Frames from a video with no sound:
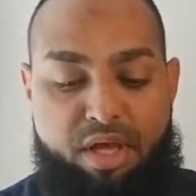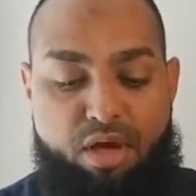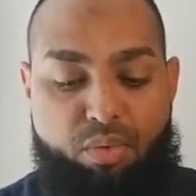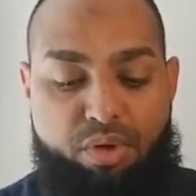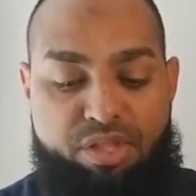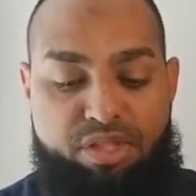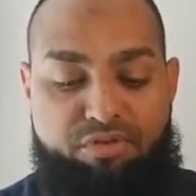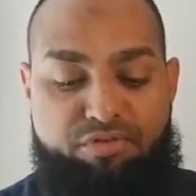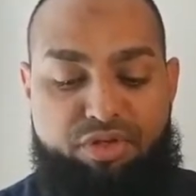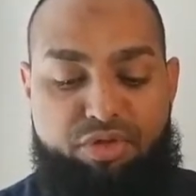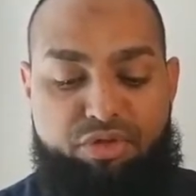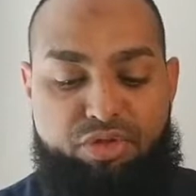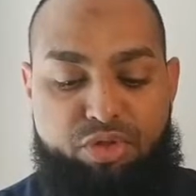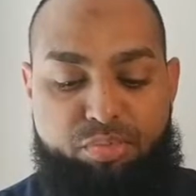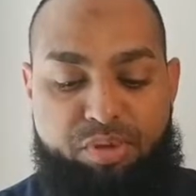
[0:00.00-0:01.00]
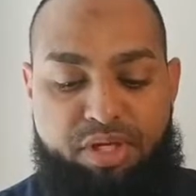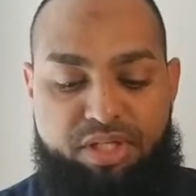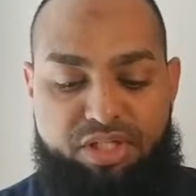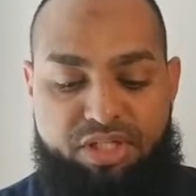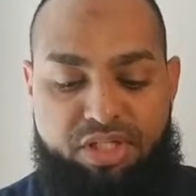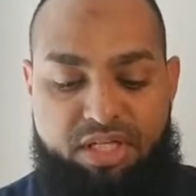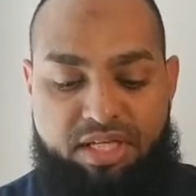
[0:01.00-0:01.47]
With a view to
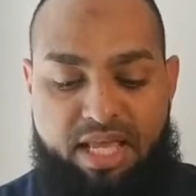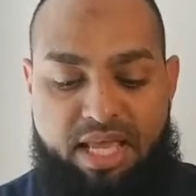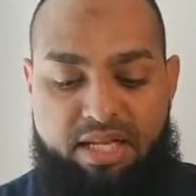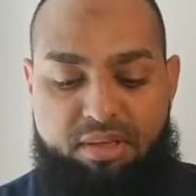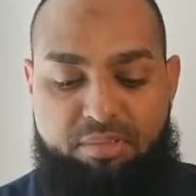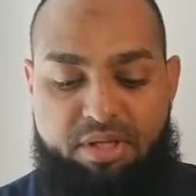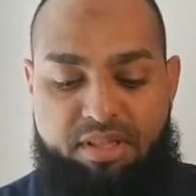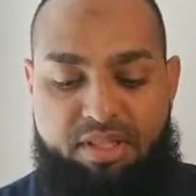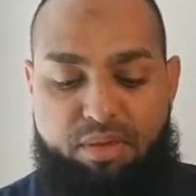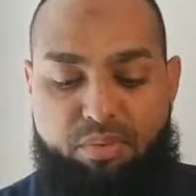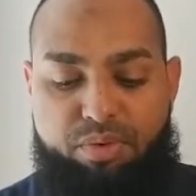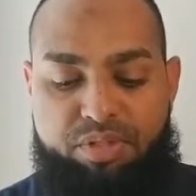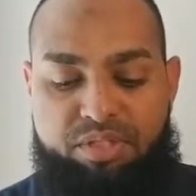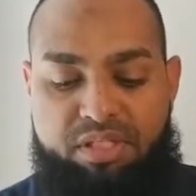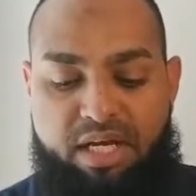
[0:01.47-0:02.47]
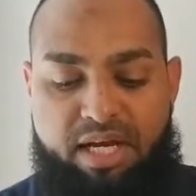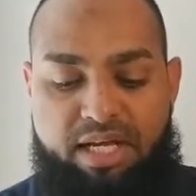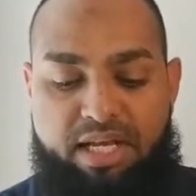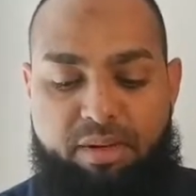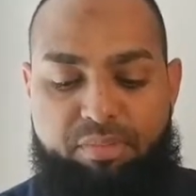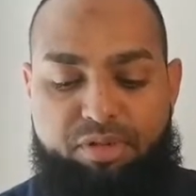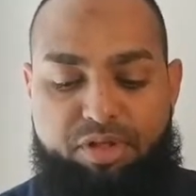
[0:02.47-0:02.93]
punishing an enemy, they would tie
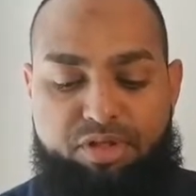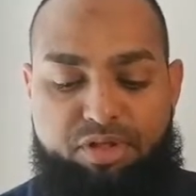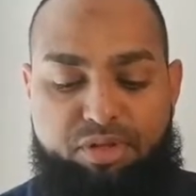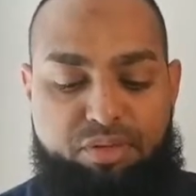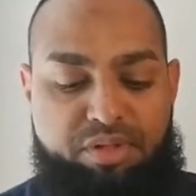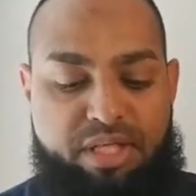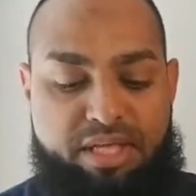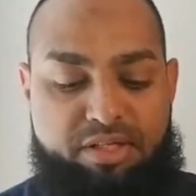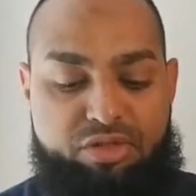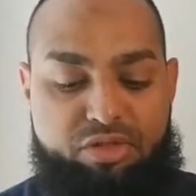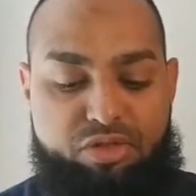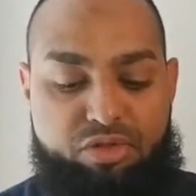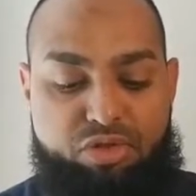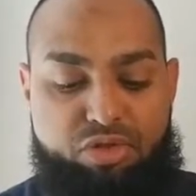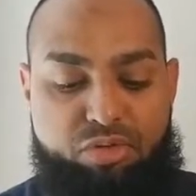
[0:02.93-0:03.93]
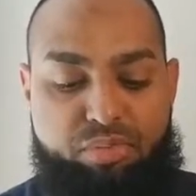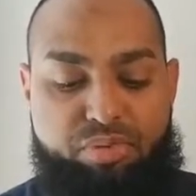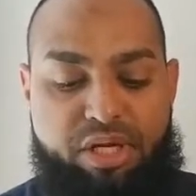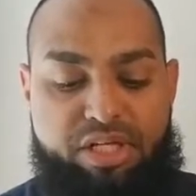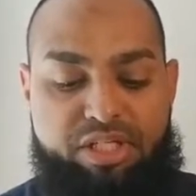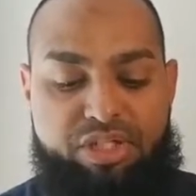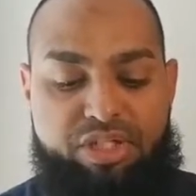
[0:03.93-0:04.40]
up the two legs to two
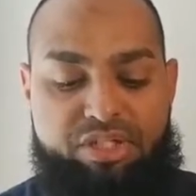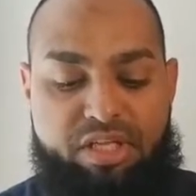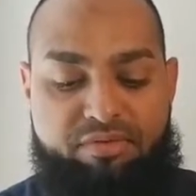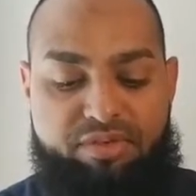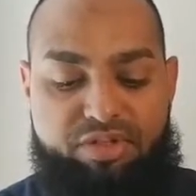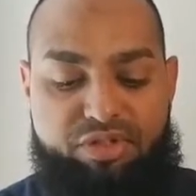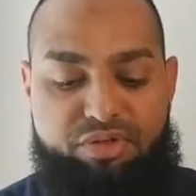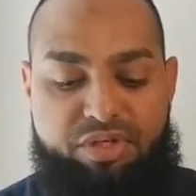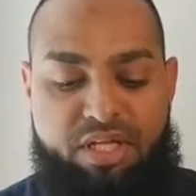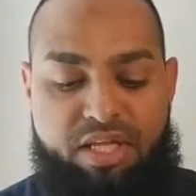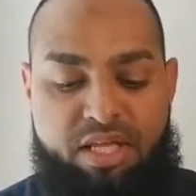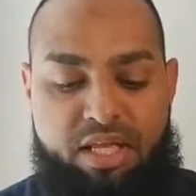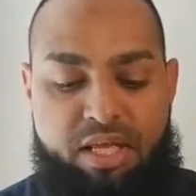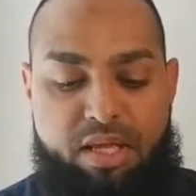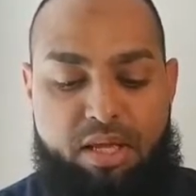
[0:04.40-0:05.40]
branches of a tree